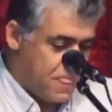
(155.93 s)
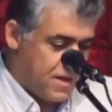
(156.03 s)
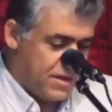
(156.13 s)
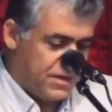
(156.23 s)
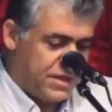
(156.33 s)

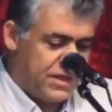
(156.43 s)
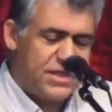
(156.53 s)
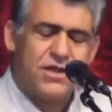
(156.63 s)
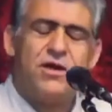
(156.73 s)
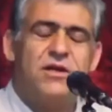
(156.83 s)
Then
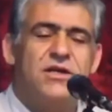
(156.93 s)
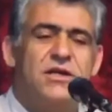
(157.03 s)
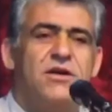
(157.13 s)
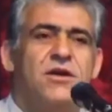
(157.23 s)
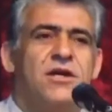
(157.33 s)

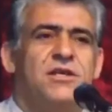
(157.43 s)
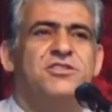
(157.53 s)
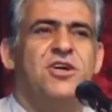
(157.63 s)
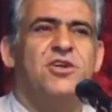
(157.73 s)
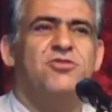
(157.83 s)
I
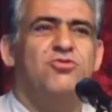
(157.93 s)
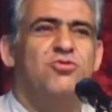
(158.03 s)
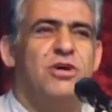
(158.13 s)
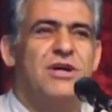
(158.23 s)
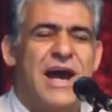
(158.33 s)
start to
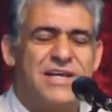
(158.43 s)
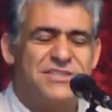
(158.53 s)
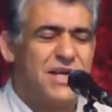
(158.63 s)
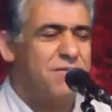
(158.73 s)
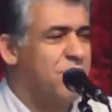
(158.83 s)
ask
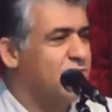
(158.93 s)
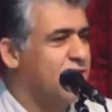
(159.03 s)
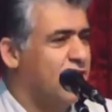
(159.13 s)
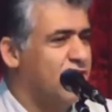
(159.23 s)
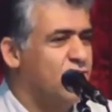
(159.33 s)
about God.
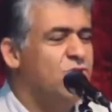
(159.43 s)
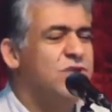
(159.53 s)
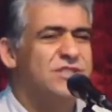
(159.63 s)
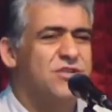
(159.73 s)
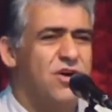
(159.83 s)
Who is
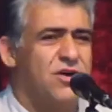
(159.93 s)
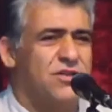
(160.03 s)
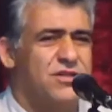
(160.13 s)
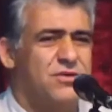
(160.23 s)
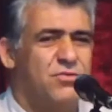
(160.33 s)
God?
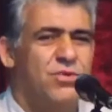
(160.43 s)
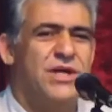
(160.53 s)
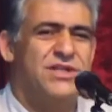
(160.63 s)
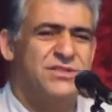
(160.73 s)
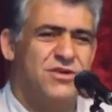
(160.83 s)
Where is
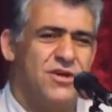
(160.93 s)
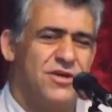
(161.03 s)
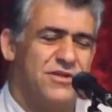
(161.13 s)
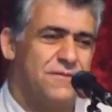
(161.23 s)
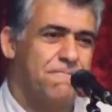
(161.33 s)
God?
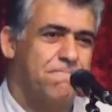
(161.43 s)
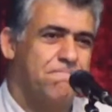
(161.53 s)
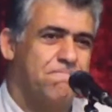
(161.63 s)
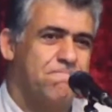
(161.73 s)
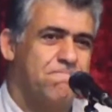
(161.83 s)

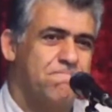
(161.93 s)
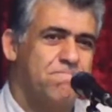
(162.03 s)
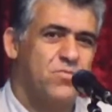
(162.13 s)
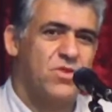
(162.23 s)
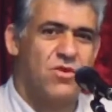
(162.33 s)

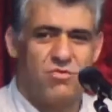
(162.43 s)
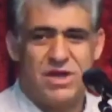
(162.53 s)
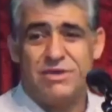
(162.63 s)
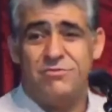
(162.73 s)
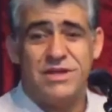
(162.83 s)
Why
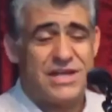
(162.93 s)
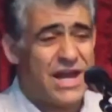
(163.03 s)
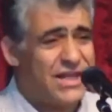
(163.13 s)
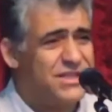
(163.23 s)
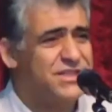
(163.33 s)
we can't
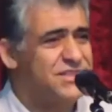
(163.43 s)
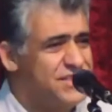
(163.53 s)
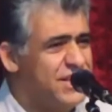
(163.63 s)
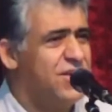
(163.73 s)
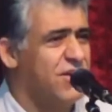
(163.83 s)
see
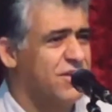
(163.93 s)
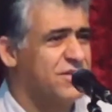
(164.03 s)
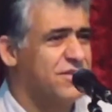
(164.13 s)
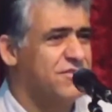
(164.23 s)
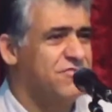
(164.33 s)
God
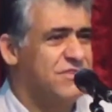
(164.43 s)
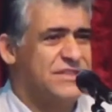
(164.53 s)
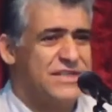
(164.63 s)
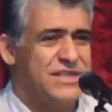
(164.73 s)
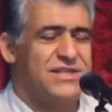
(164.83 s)
physically?